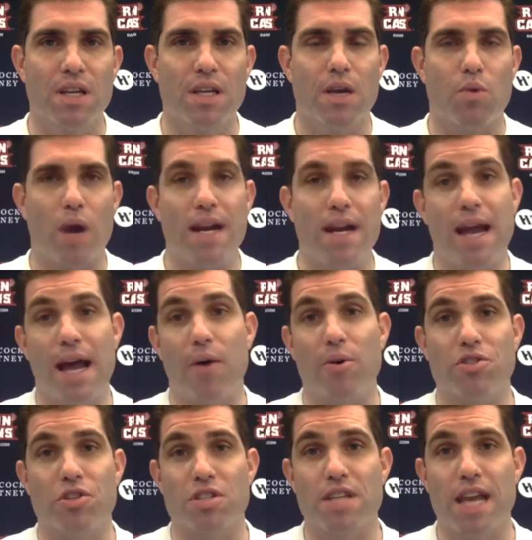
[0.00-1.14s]
Yeah, right now it's
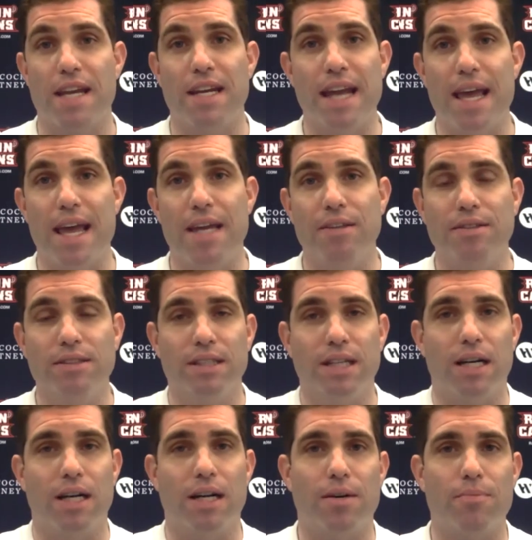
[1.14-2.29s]
just day-to-day.
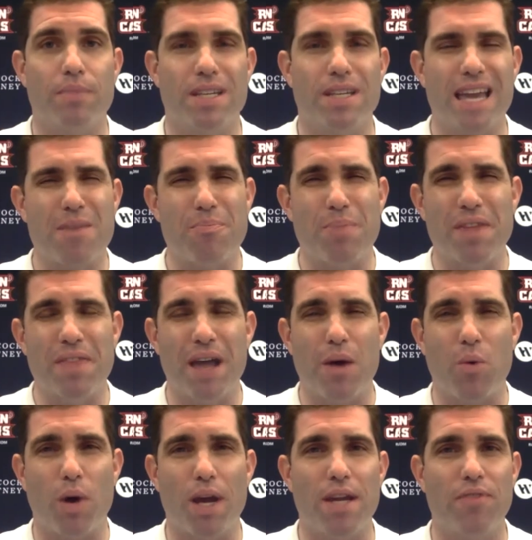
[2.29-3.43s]
It's kind of been that
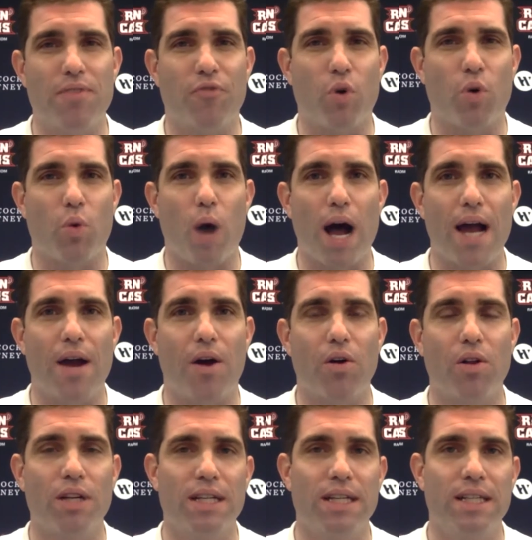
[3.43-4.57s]
way for a while.
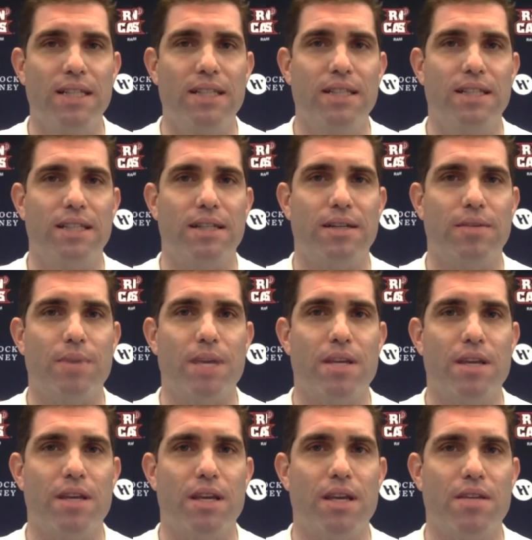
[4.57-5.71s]

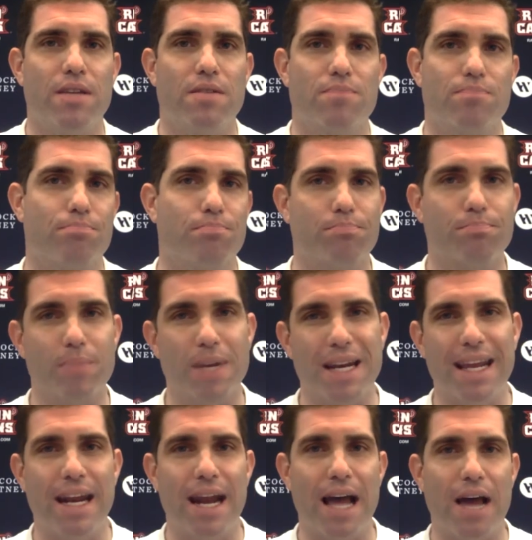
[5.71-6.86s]
He's been
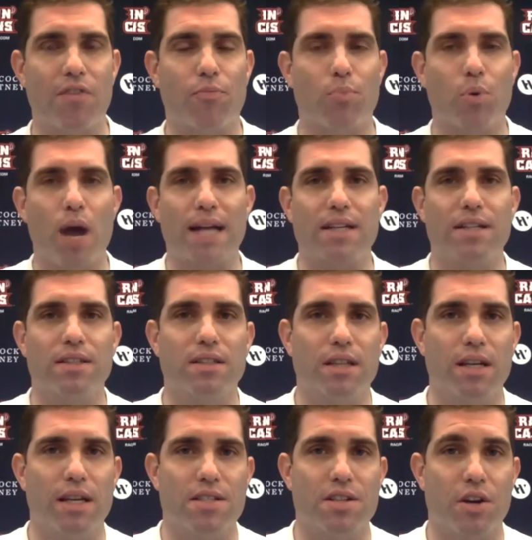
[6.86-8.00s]
in and out of practice,
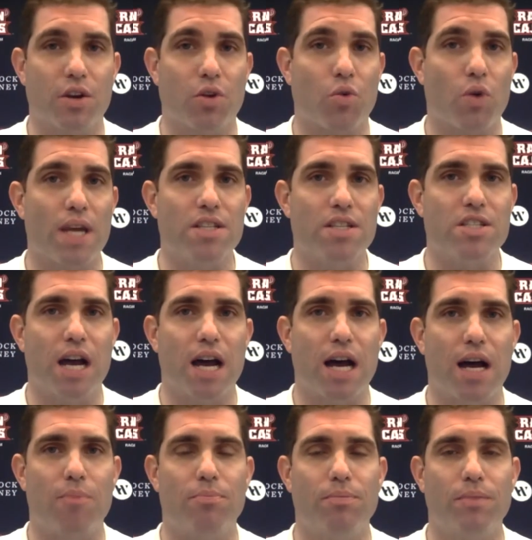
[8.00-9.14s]
has done a great
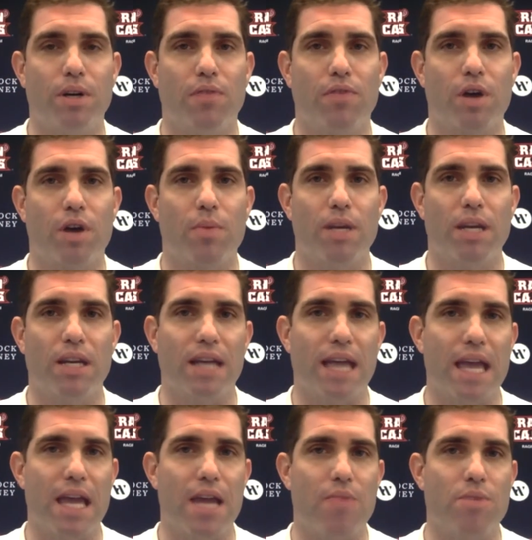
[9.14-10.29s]
job of coming in
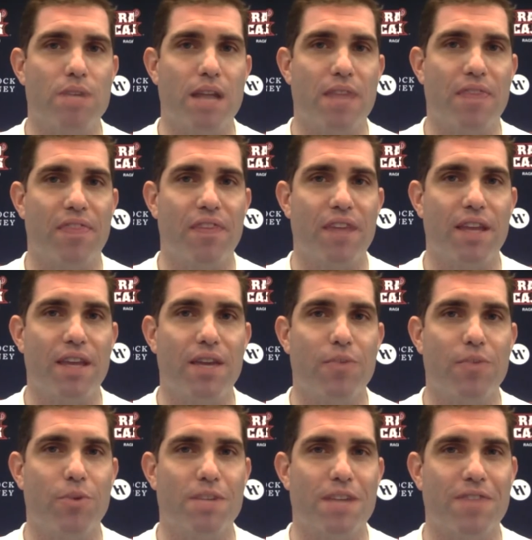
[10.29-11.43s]
games, and I think it
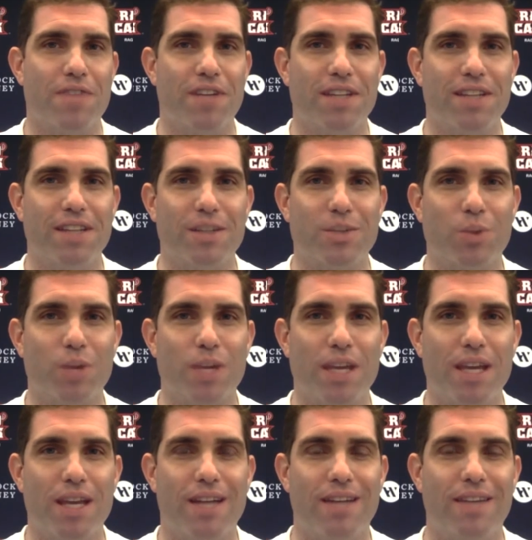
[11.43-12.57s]
was evident this
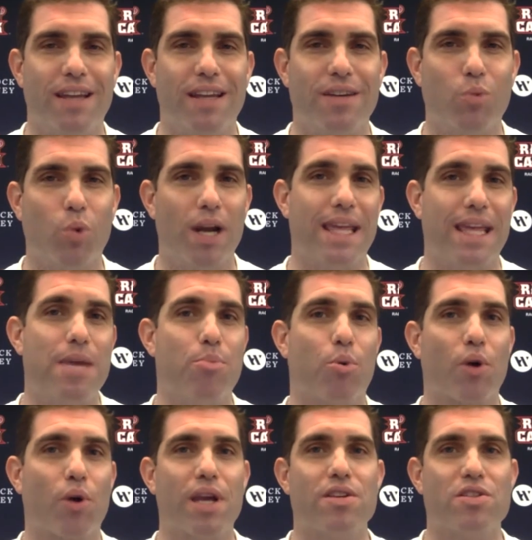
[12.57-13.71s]
weekend that what he
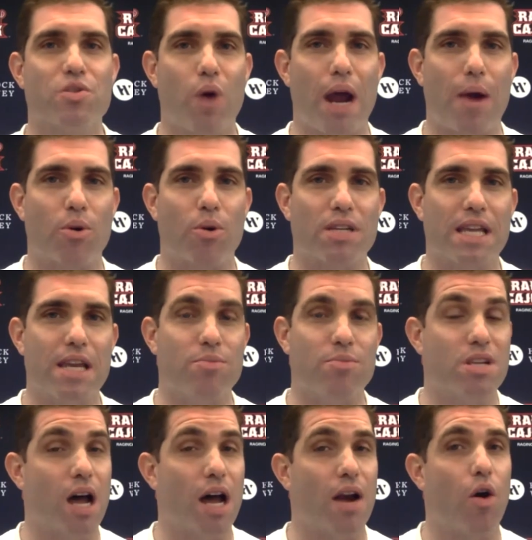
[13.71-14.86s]
brings to our team's
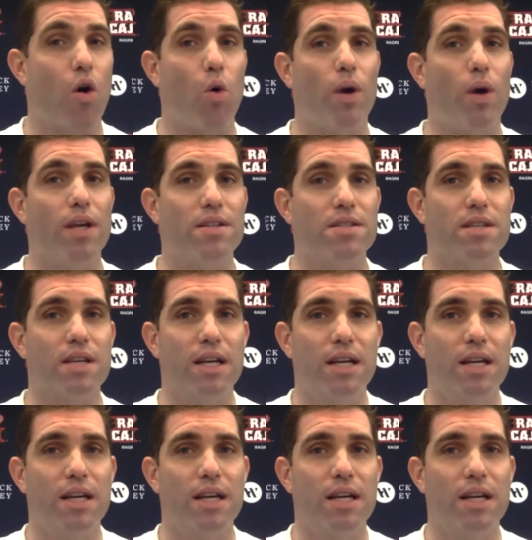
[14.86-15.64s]
not always